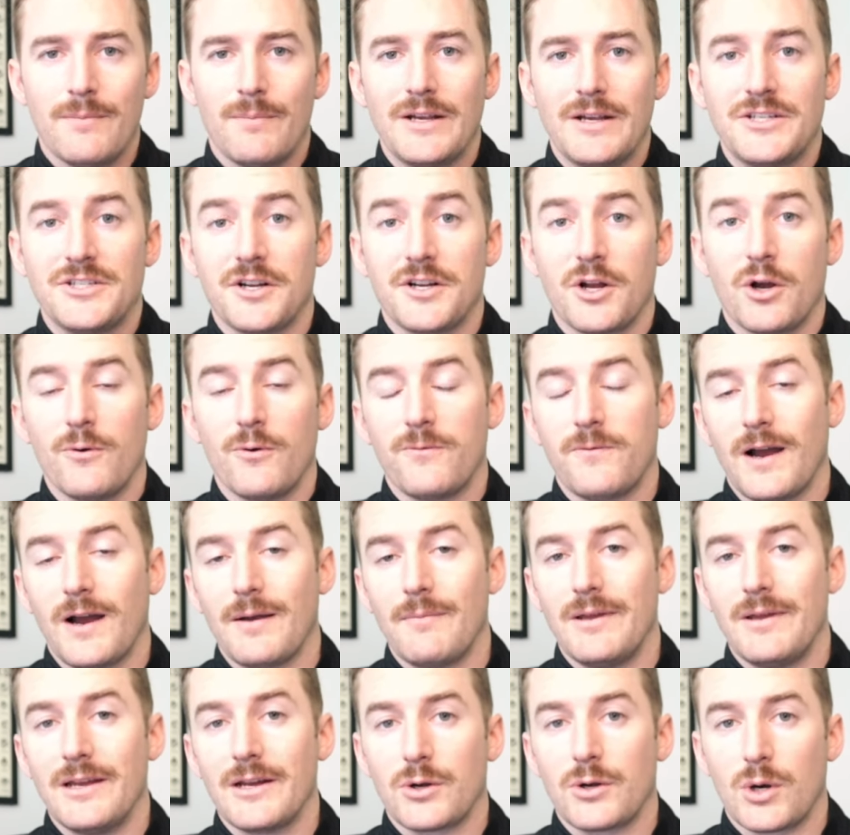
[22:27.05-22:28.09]
Make sure to go
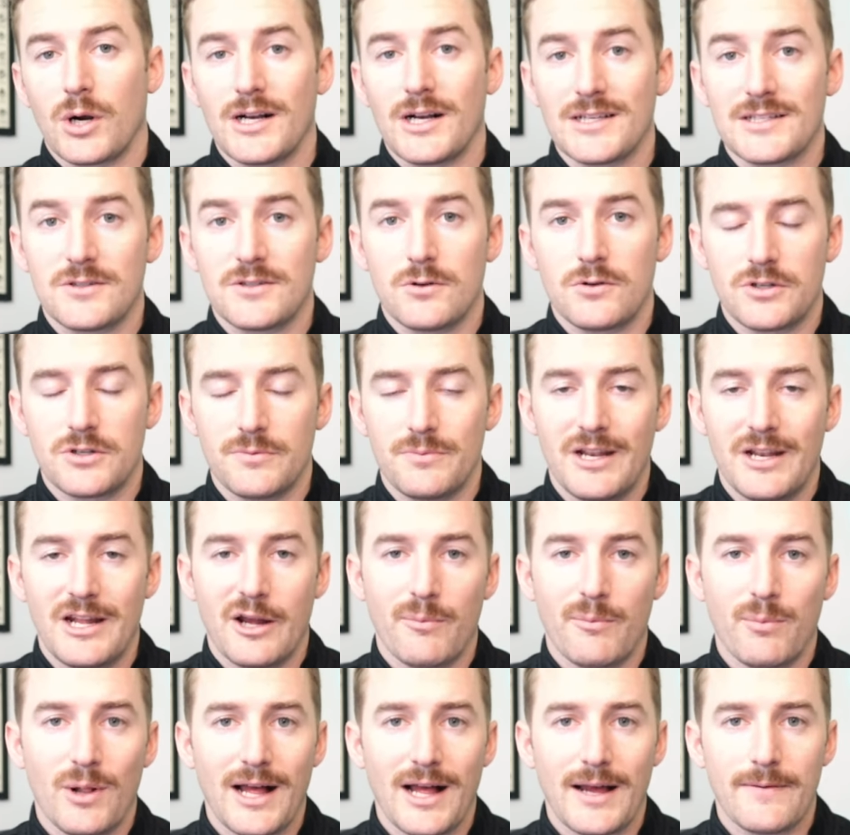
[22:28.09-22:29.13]
find me across social
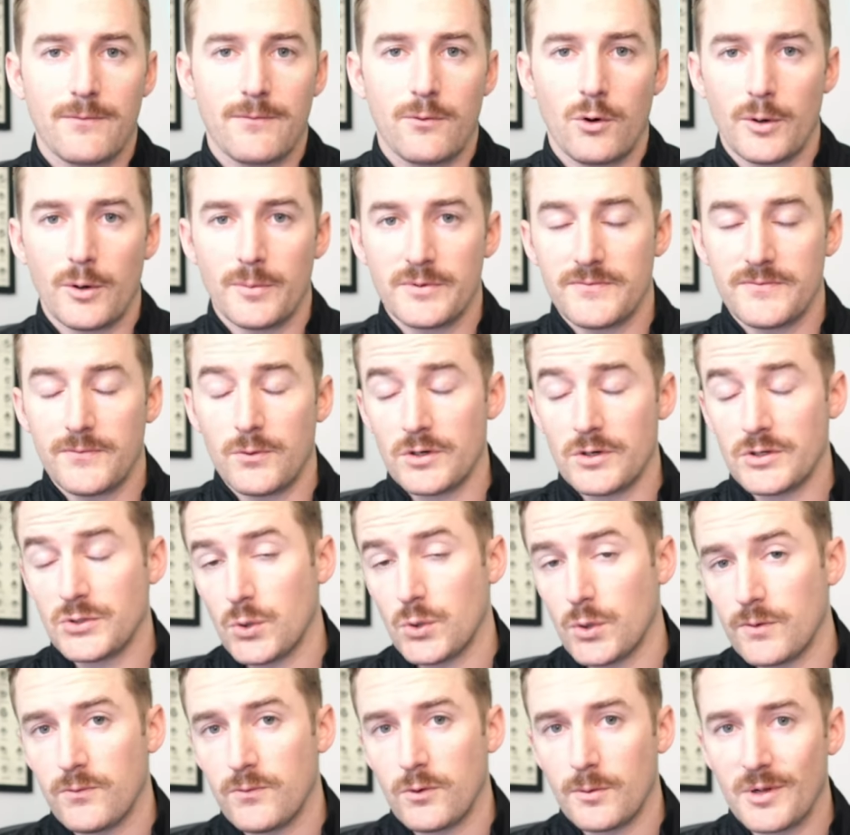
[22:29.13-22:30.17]
media platforms for
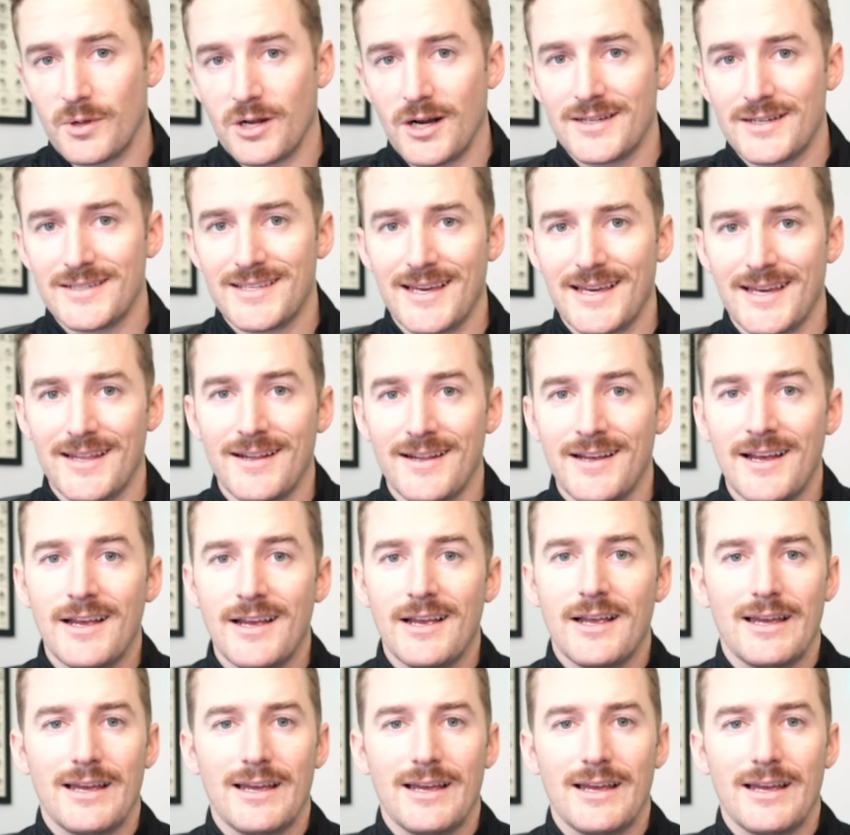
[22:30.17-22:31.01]
short form content.